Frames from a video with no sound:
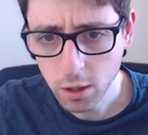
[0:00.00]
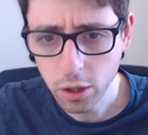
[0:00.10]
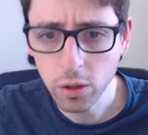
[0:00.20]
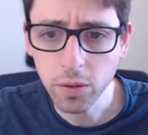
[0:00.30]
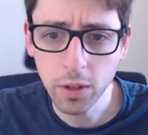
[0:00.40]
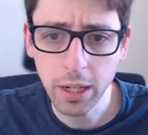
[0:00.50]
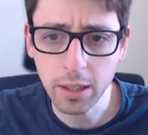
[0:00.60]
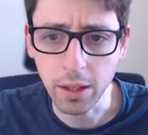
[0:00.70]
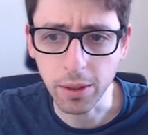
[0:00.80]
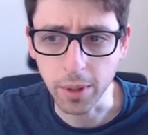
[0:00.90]
So I go for
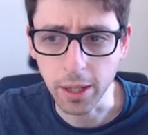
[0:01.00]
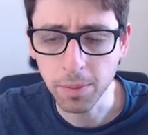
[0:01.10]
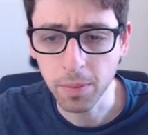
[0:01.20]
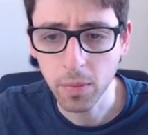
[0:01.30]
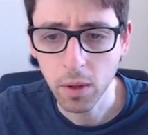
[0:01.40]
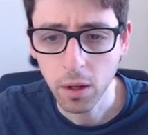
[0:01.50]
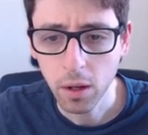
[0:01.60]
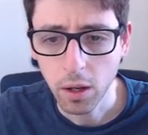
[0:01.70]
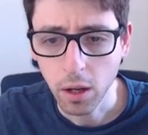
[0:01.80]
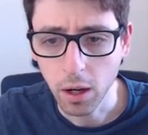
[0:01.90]
knight c3,
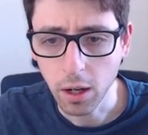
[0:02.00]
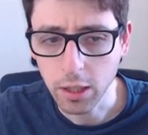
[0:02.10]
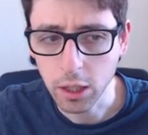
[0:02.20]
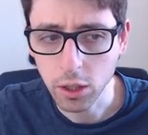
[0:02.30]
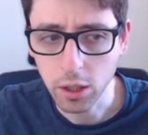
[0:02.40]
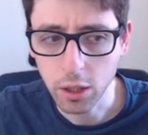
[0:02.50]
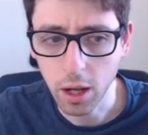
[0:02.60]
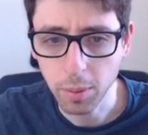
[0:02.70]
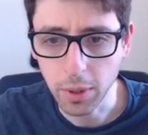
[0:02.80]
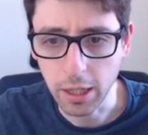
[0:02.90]
essentially
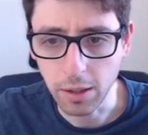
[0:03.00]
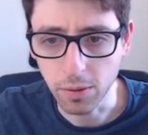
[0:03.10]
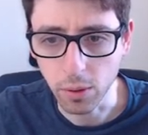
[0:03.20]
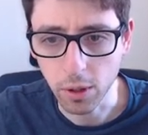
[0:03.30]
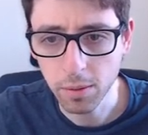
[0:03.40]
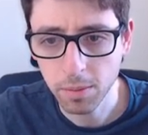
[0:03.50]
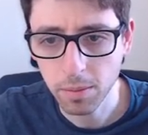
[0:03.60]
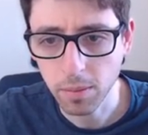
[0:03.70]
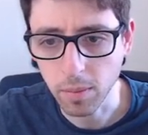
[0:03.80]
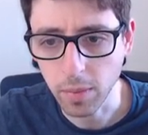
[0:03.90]
stopping e4,
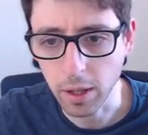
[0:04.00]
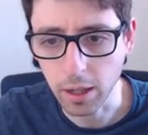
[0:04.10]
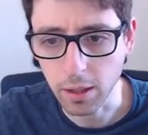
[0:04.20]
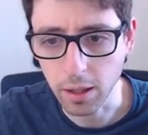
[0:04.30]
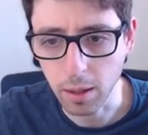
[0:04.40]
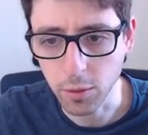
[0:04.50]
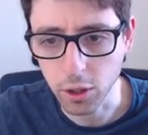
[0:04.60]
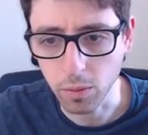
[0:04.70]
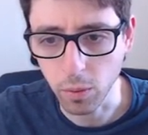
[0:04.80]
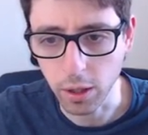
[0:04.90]
and I'm
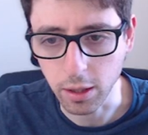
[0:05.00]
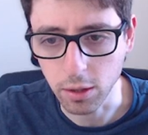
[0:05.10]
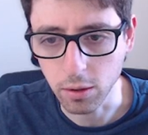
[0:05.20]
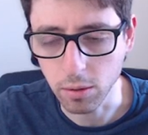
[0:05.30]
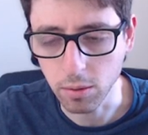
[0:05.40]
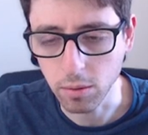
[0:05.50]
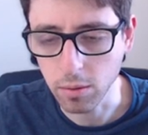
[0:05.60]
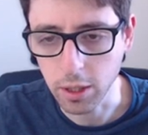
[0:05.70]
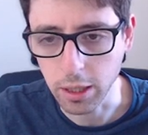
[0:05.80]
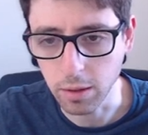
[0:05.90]
just wanting to,
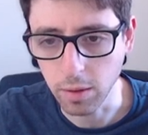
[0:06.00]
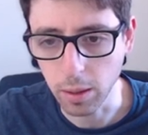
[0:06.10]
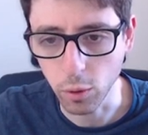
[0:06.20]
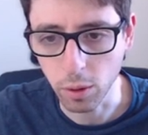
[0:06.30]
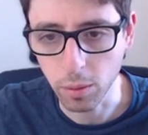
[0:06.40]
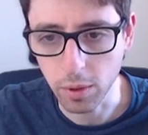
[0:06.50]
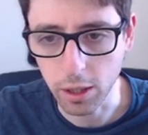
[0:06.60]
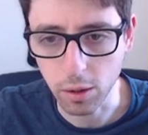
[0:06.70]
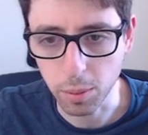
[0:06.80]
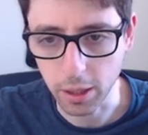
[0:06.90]
let's say, develop
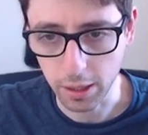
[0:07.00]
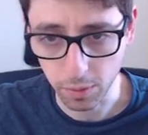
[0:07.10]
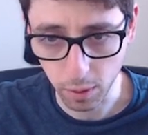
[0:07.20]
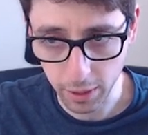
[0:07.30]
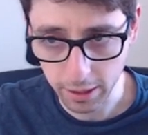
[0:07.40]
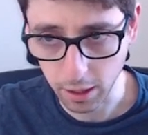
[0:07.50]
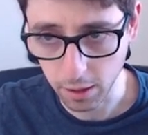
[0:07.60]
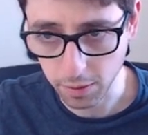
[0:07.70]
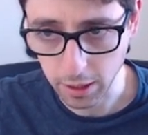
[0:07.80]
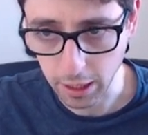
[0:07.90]
normally or play e4
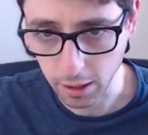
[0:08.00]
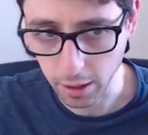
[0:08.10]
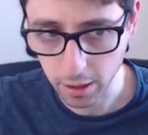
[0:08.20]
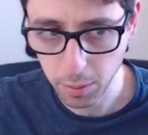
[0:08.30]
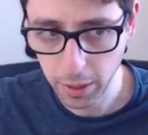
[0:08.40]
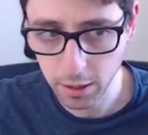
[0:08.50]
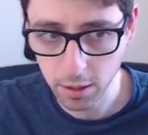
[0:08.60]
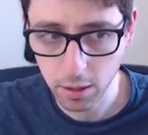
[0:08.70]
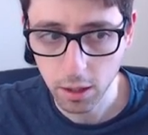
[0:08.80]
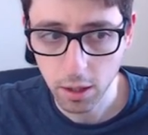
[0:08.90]
myself and take a lot of
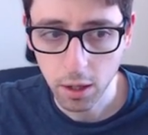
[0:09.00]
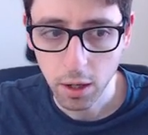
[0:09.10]
space.